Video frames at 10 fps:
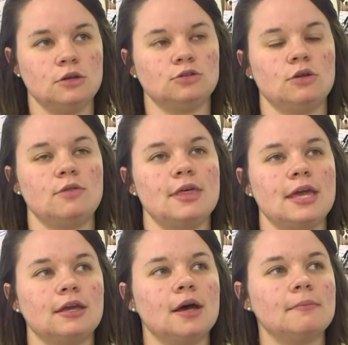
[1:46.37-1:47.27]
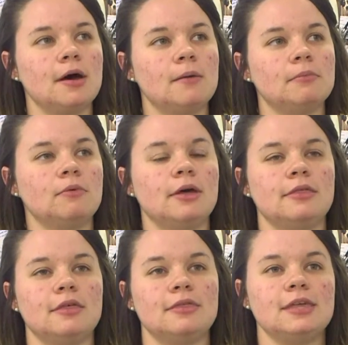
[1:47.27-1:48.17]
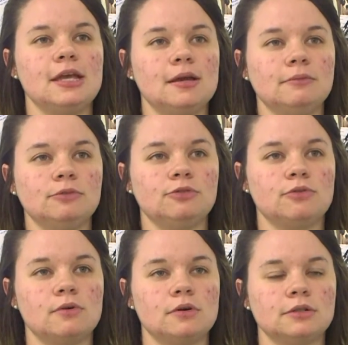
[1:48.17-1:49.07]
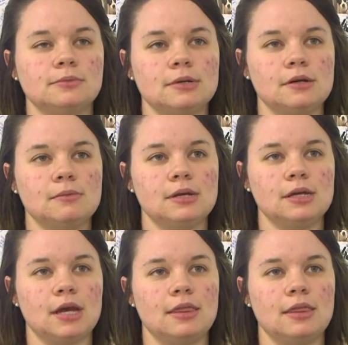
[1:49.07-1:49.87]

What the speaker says: So they come up with the themes for Spirit Week,